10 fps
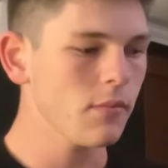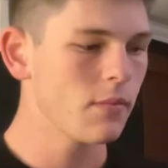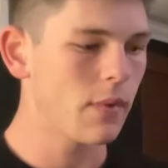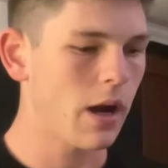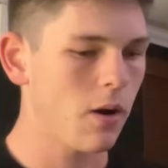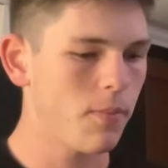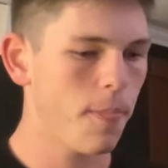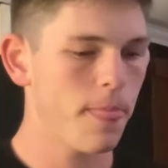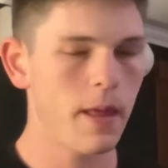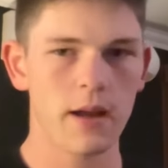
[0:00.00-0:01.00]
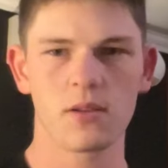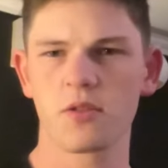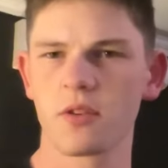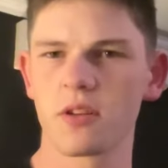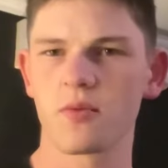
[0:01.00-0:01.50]
Now, as
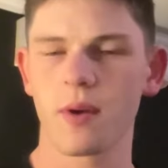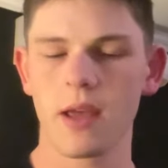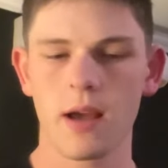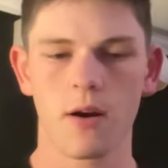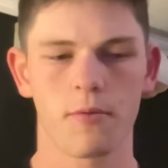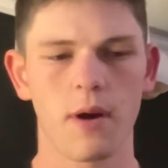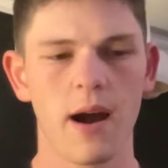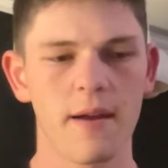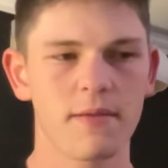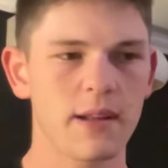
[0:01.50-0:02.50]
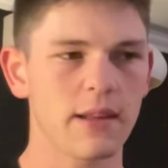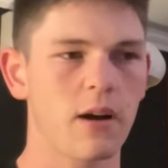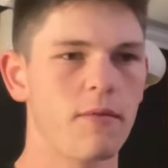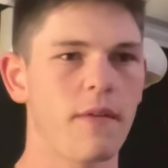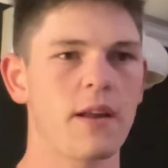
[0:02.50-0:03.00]
soon as we arrived at the
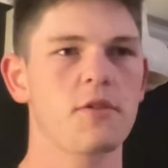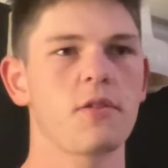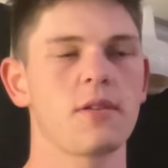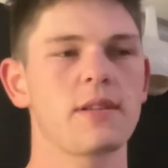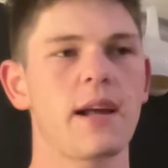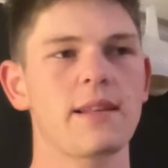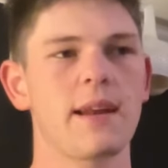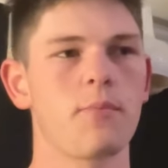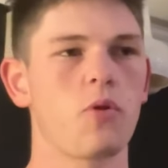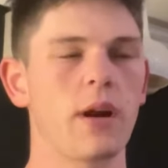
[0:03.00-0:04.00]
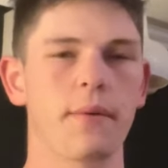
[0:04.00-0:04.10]
convention on Saturday morning,